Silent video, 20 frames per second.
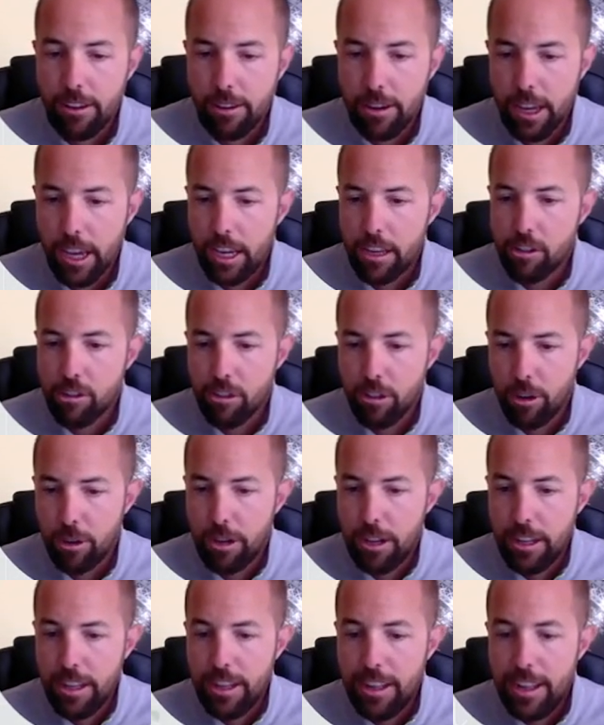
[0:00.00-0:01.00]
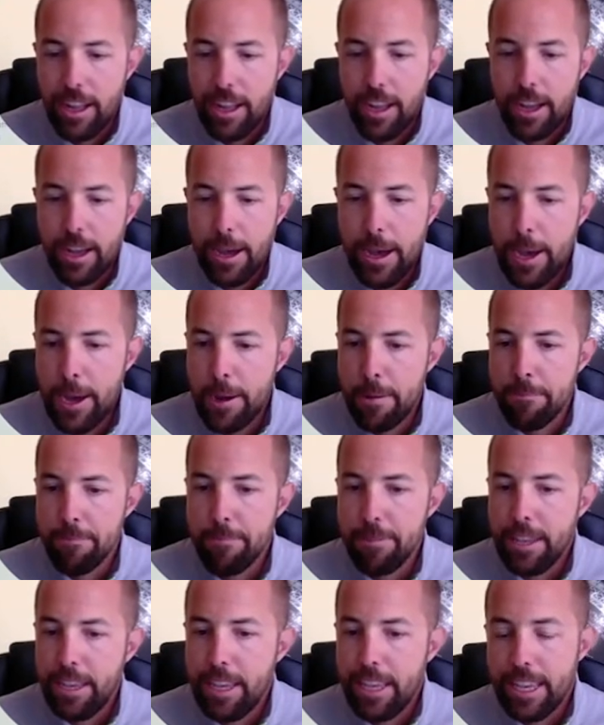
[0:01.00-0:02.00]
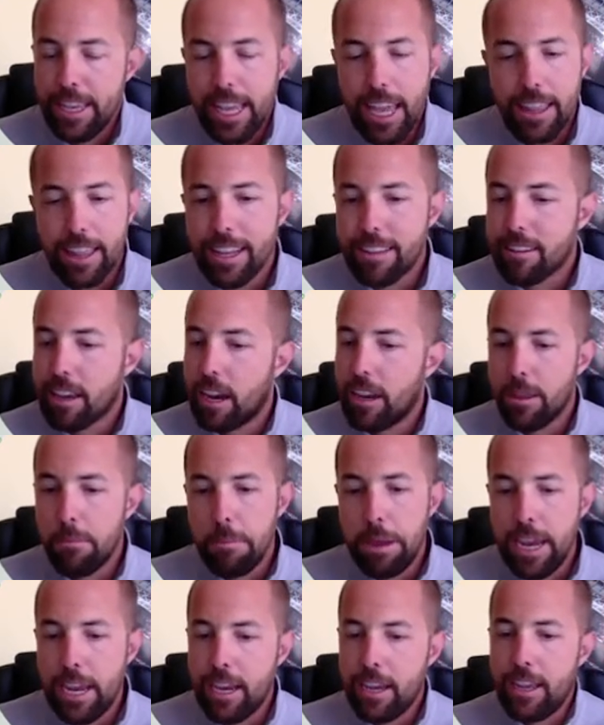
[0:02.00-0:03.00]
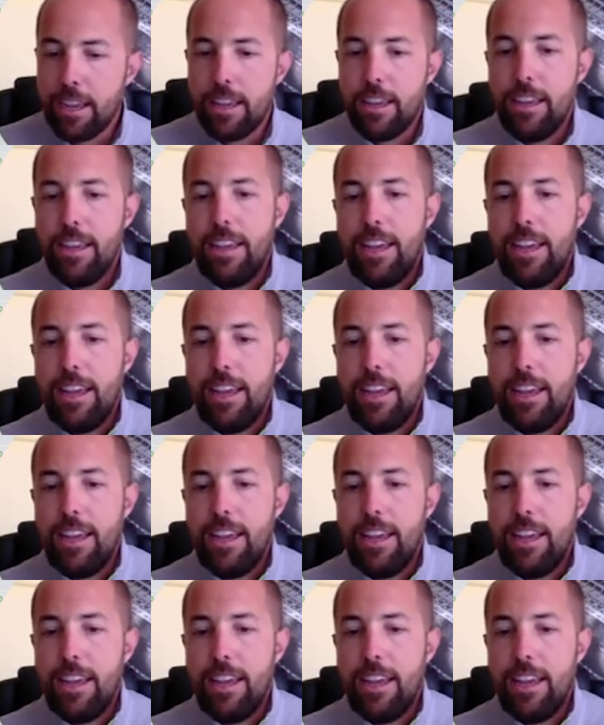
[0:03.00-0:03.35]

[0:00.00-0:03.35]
Okay, so um, yeah, that's kind of the main